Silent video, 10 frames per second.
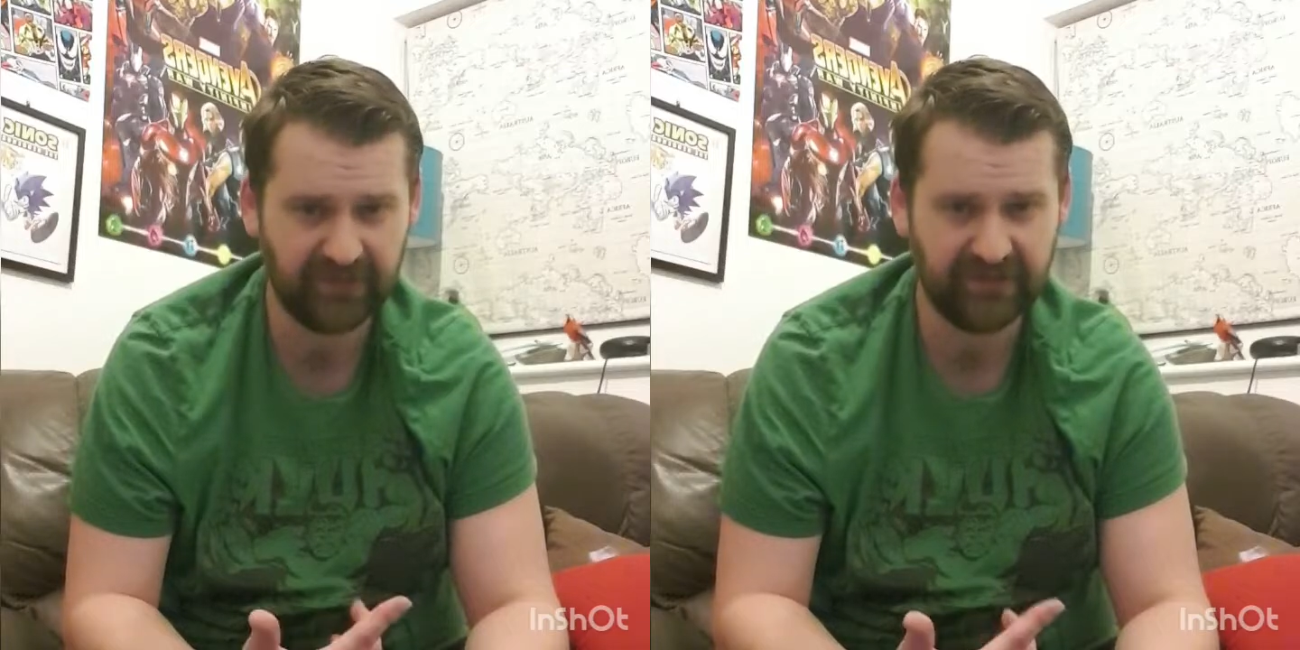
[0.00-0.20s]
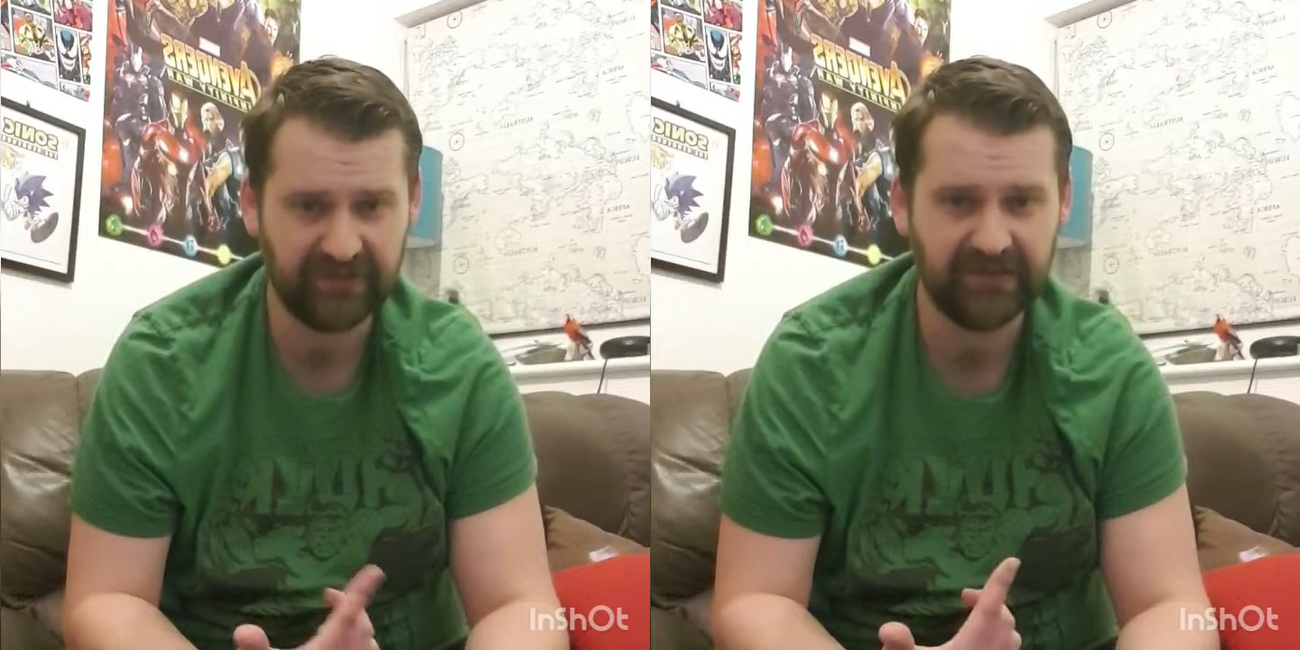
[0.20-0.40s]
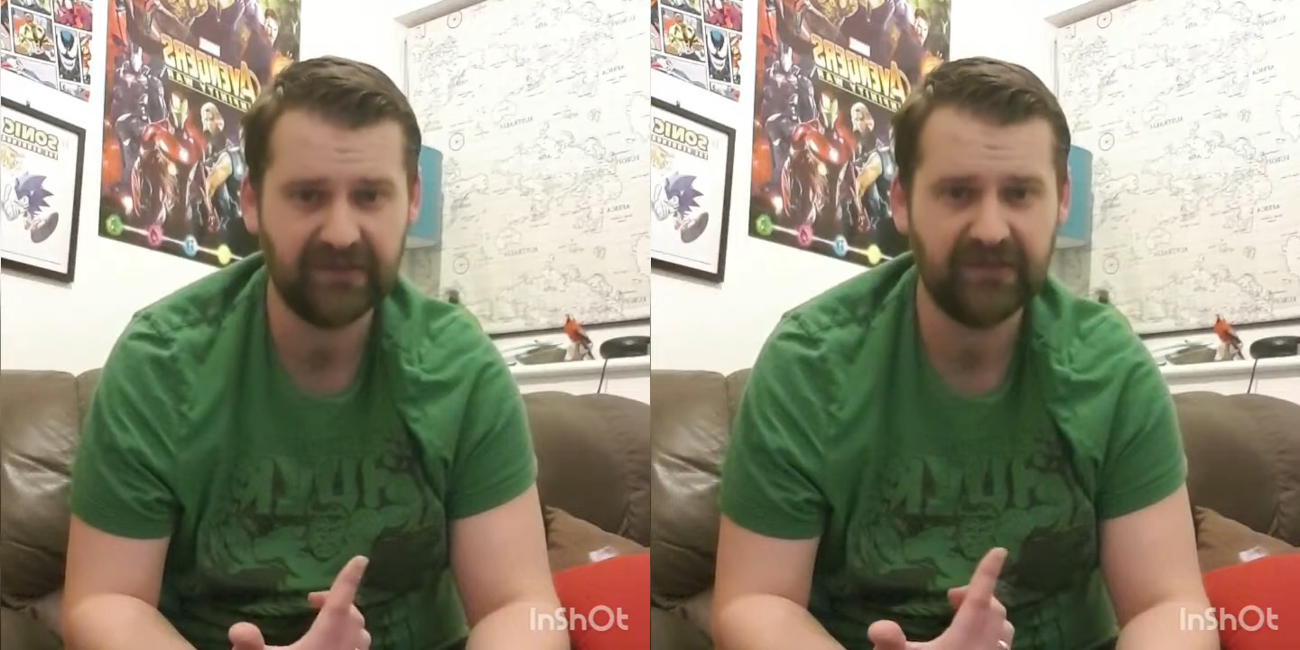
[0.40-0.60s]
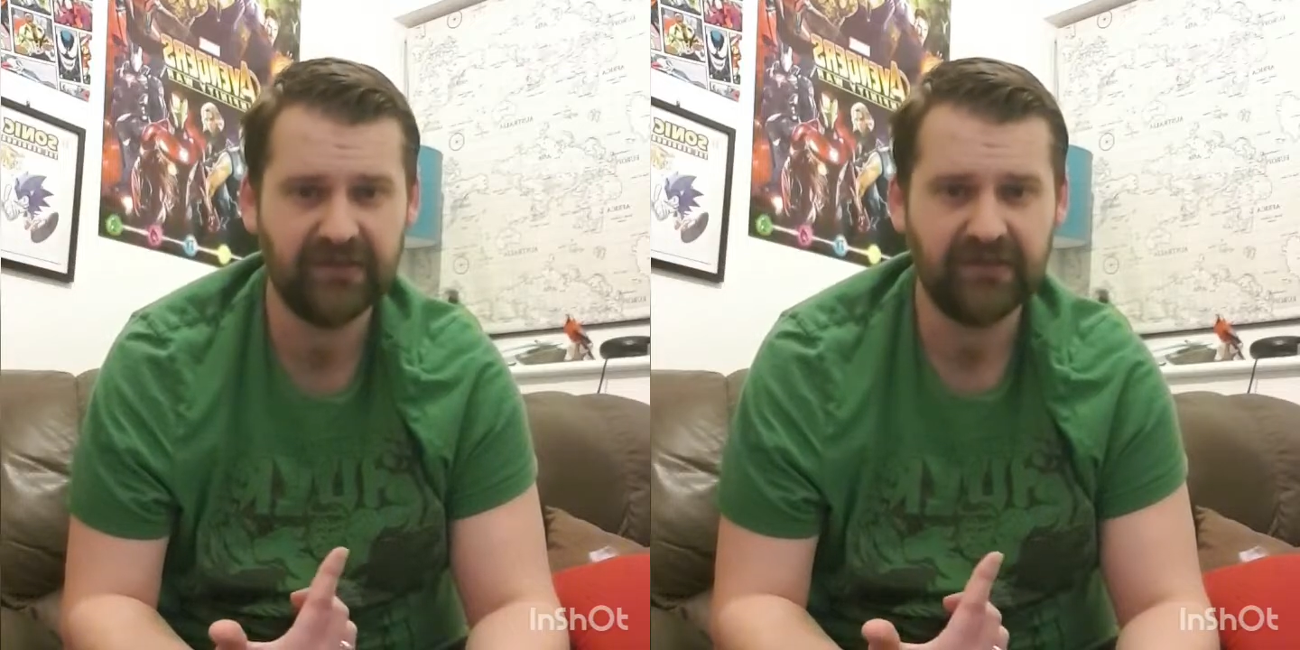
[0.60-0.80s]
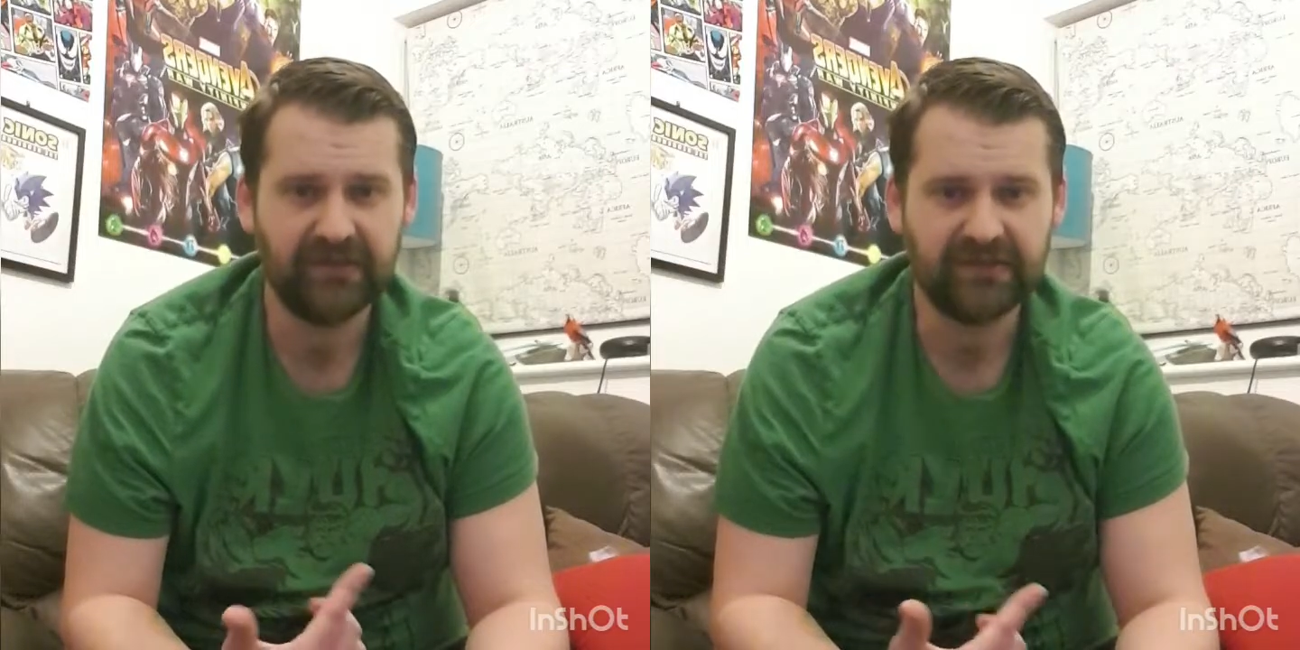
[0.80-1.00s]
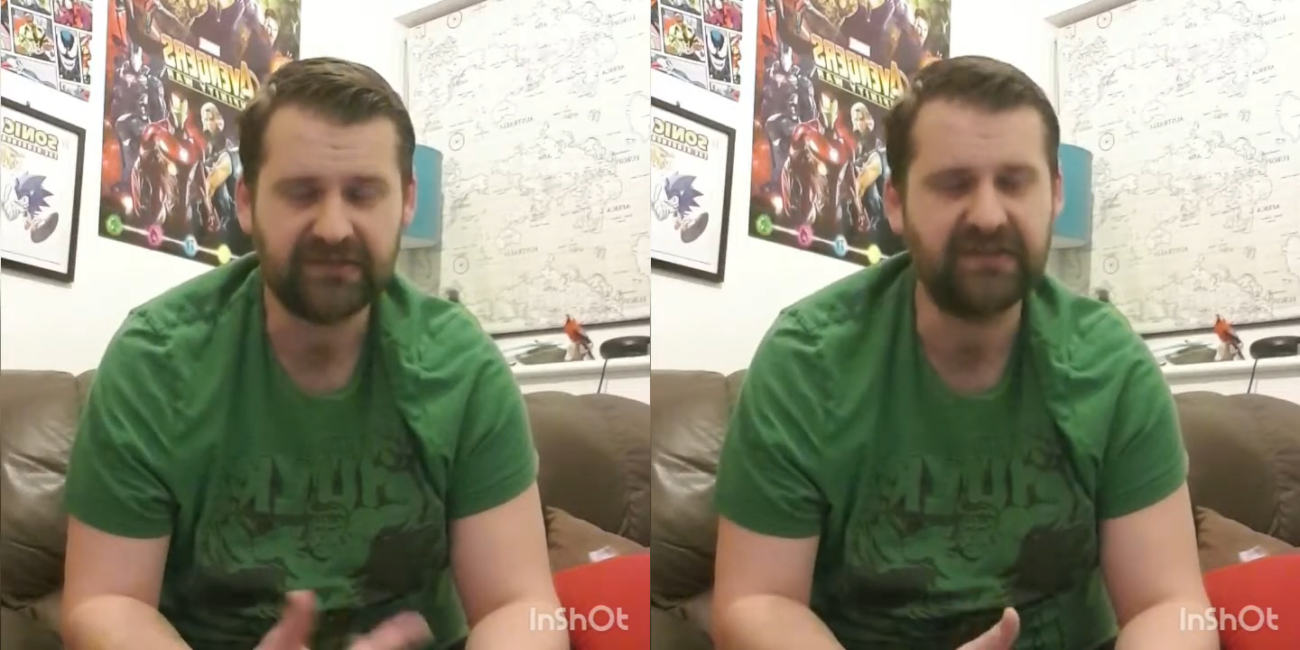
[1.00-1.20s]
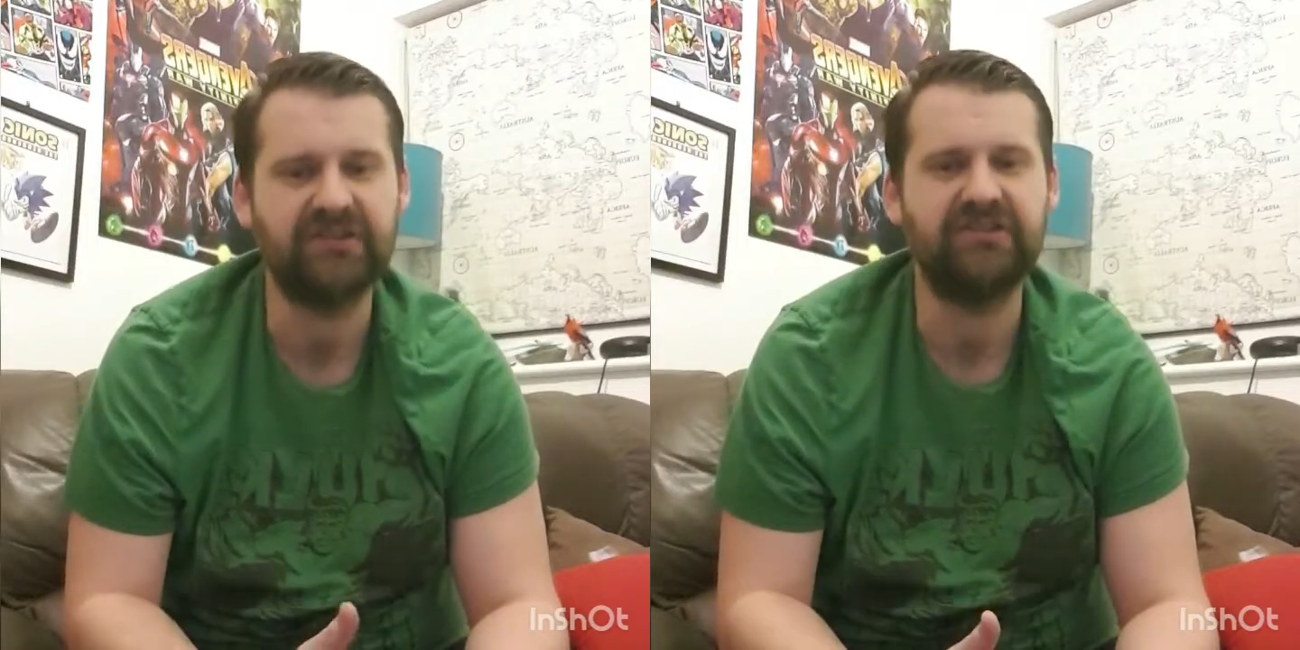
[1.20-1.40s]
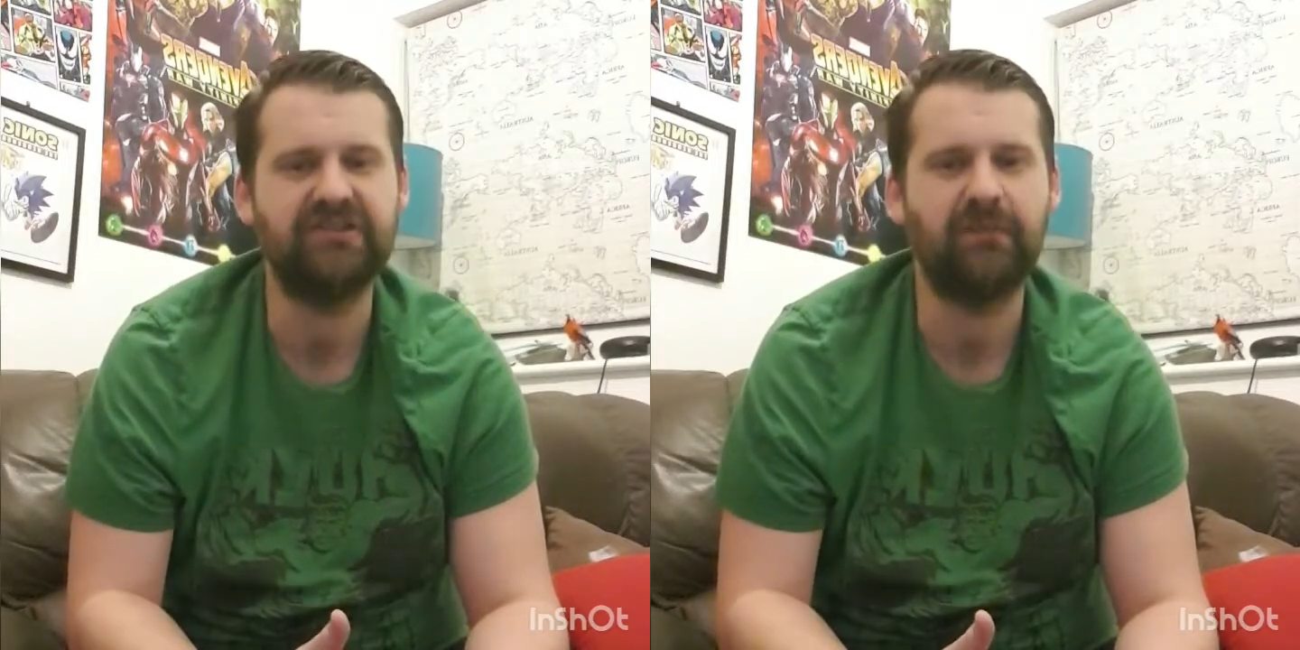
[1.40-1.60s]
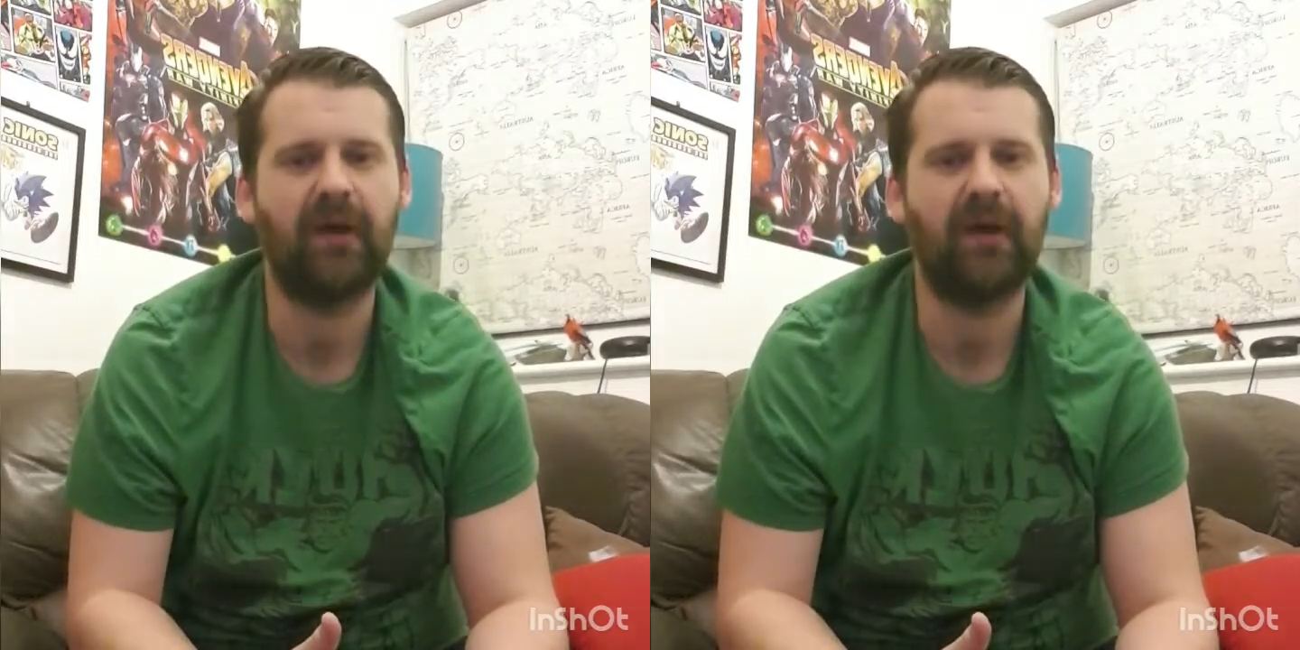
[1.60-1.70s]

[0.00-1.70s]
The stitches in